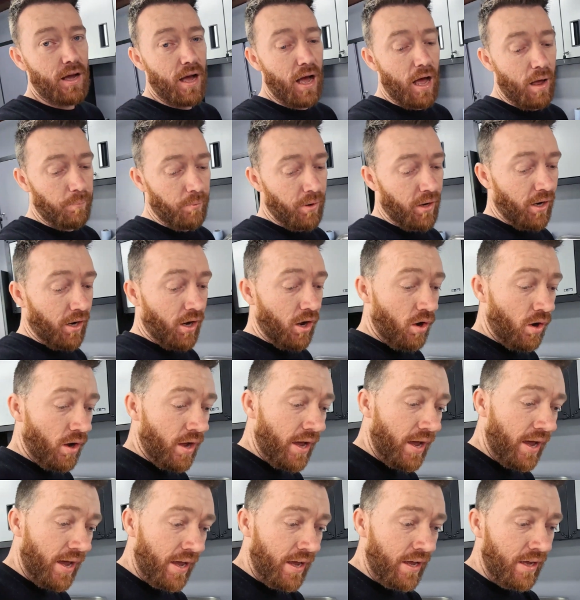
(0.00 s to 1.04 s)
I'm going to go
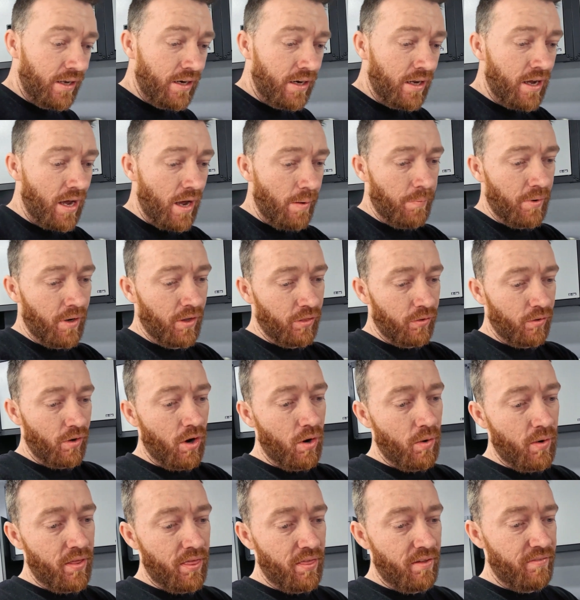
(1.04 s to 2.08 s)
ahead, I'm going to
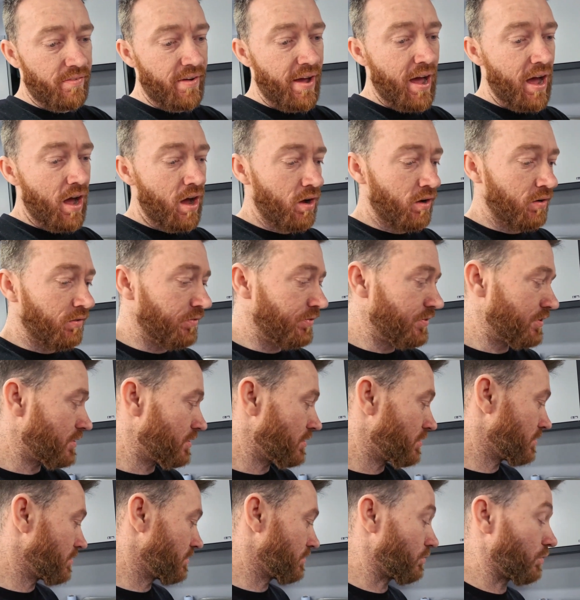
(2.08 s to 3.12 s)
throw in the valves.
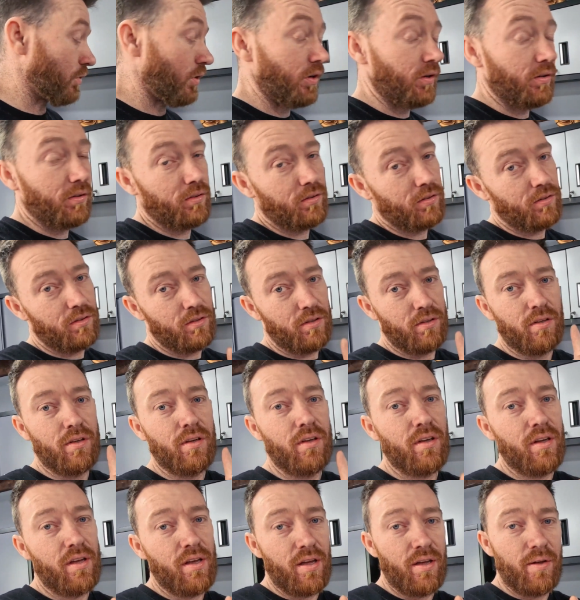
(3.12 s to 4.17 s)
Well,
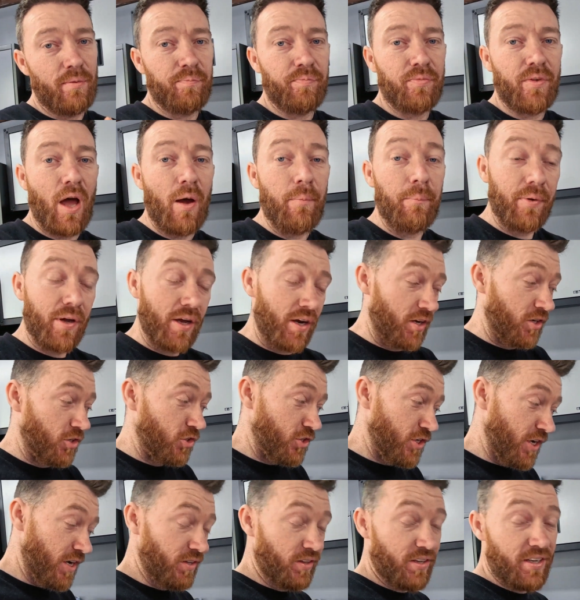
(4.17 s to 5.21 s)
I'm going to
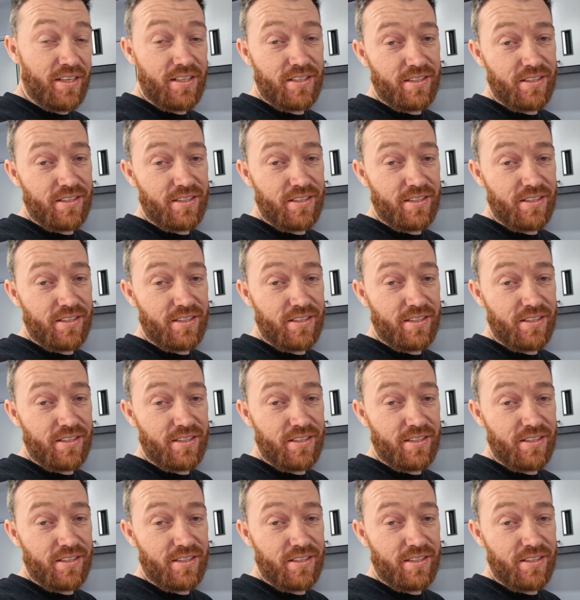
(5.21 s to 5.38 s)
gently